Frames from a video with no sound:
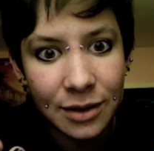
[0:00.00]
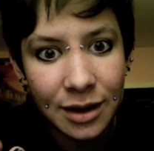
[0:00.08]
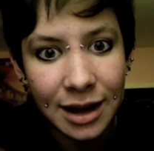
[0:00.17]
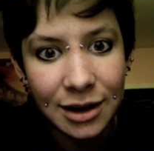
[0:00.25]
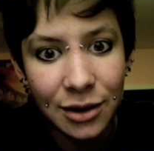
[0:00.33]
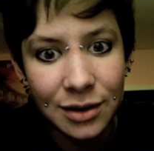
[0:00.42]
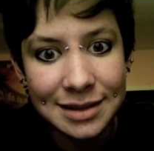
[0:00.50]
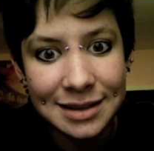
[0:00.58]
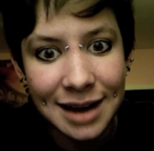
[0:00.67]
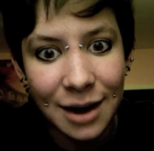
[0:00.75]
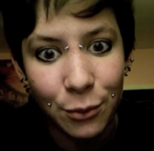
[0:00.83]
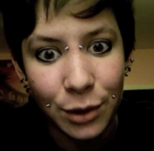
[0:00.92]
I know that's
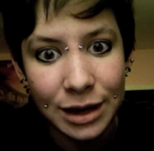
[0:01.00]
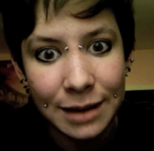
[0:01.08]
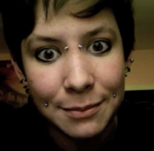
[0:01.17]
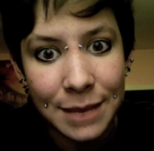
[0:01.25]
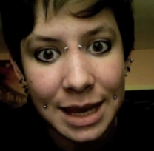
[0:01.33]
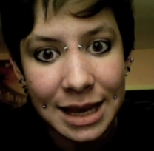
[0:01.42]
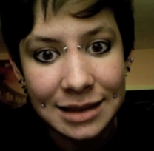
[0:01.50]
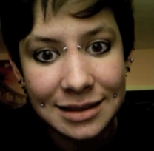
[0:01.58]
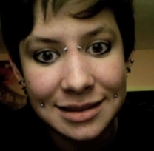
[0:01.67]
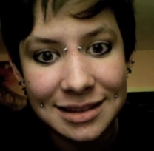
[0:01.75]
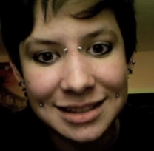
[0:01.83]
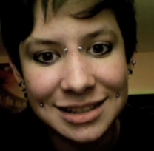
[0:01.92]
not what it
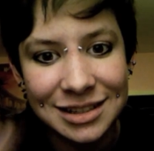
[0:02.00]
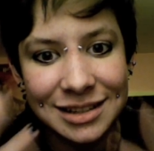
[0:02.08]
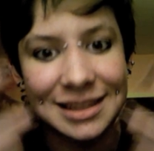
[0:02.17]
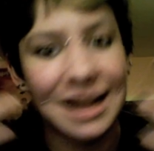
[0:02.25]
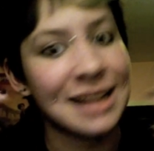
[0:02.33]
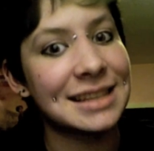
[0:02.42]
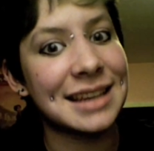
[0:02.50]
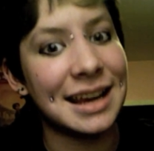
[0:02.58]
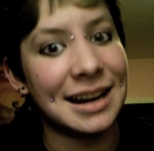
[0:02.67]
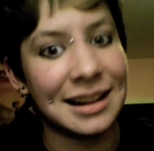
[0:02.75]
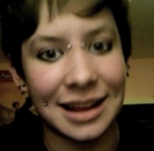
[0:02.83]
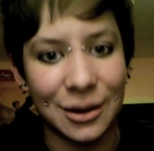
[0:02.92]
means, it's just that's kind
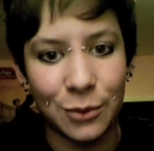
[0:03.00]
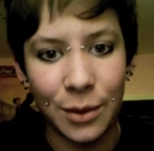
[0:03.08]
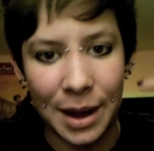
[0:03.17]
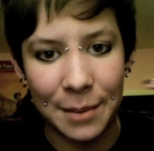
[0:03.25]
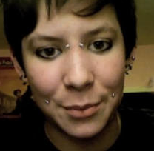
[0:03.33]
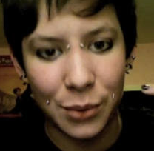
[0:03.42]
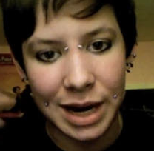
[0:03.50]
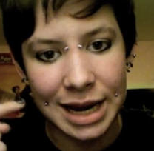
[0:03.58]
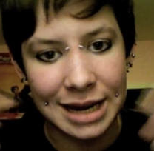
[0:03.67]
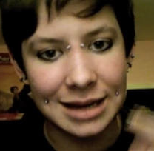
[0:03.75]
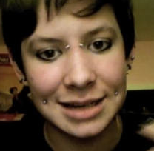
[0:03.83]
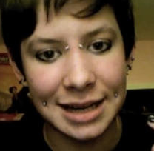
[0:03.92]
of like what my
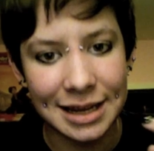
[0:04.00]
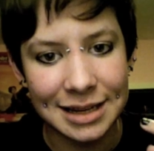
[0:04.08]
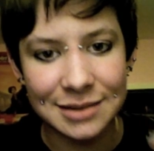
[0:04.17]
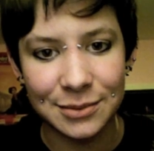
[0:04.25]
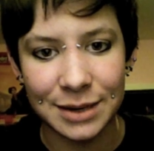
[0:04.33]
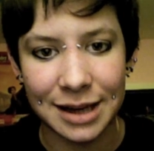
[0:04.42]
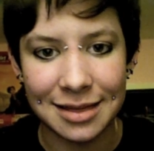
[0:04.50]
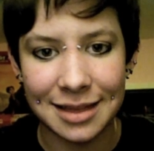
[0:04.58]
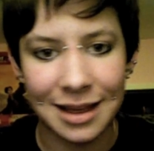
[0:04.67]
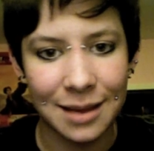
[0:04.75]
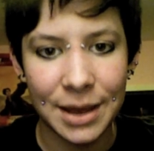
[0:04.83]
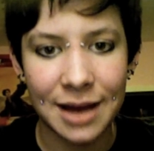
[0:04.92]
brain does when I
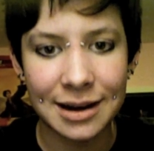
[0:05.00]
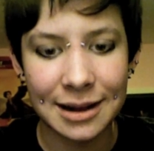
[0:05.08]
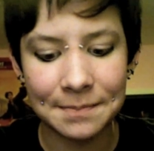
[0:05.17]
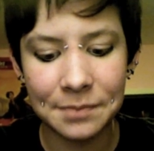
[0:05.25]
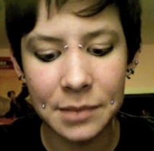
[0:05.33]
think about it.